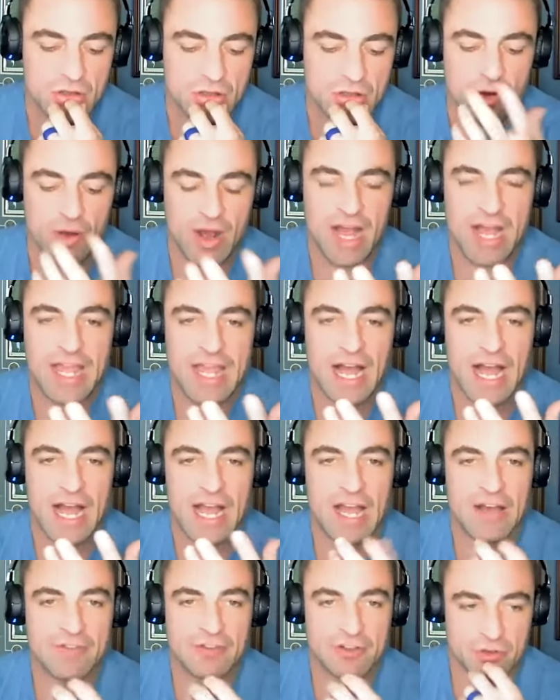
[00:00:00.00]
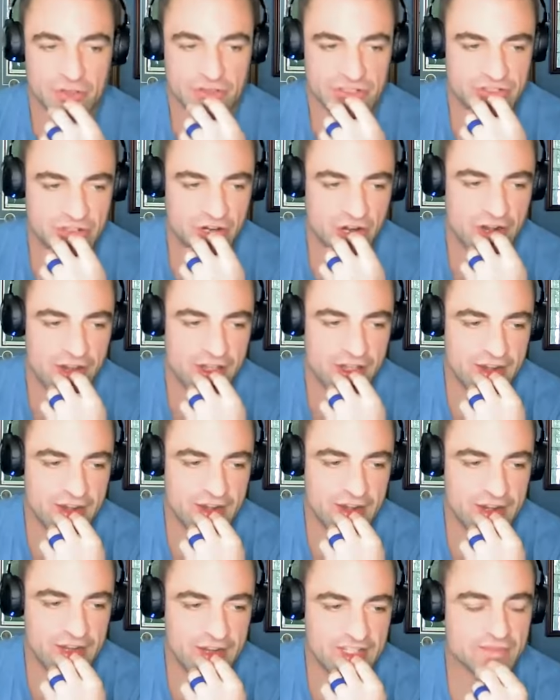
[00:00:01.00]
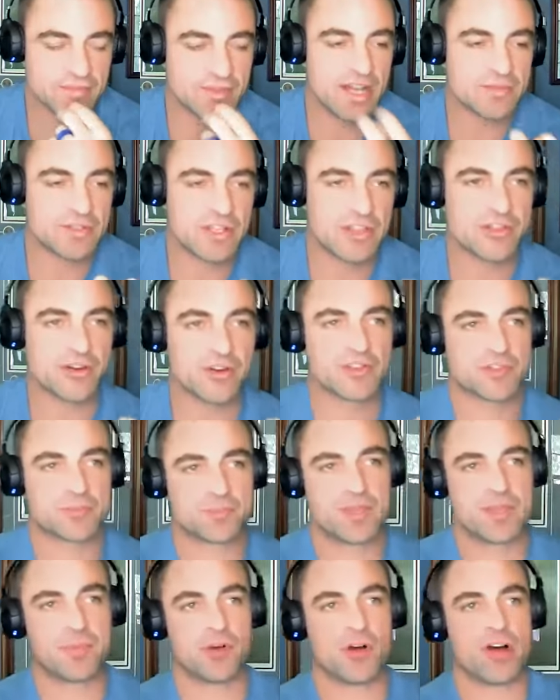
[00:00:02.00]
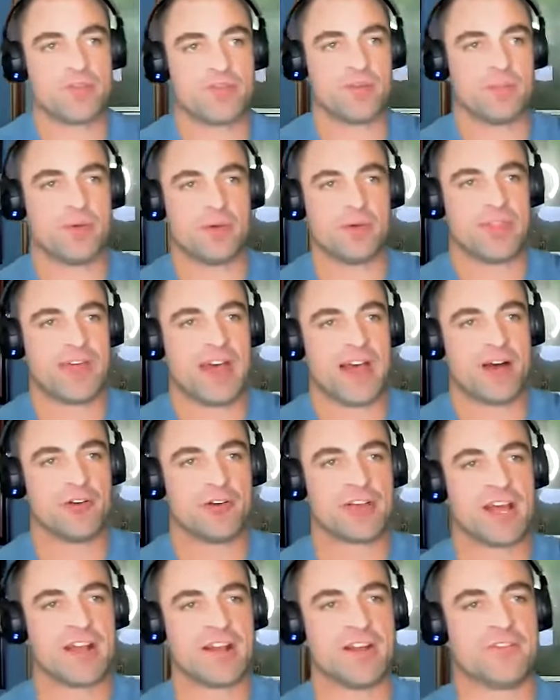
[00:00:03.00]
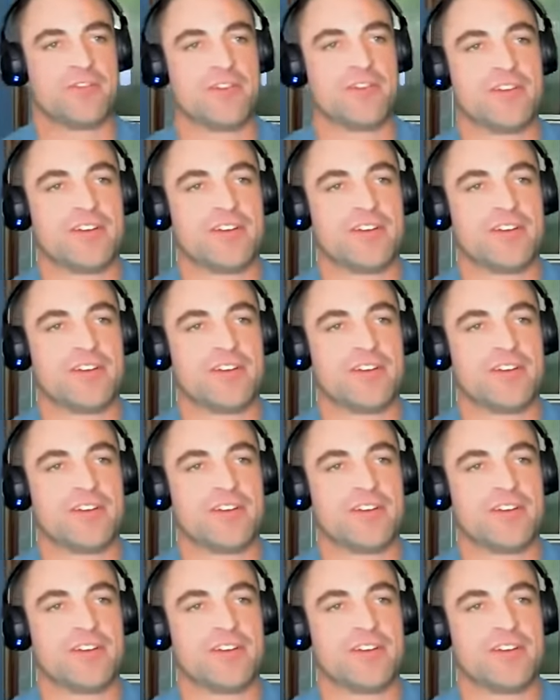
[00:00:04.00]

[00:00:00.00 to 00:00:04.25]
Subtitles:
I have a North Star, and sometimes it throws people off a bit with how kind of